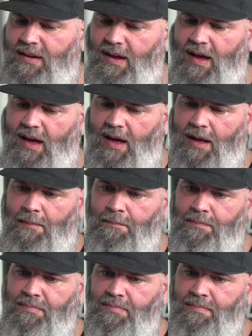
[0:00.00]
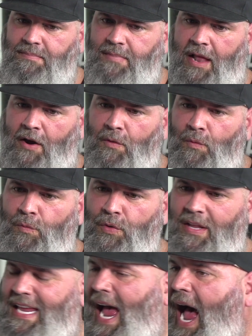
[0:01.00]
that are
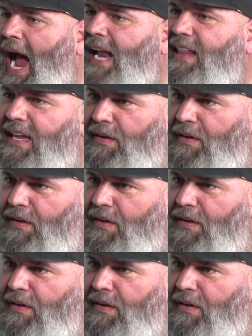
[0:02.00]
really highly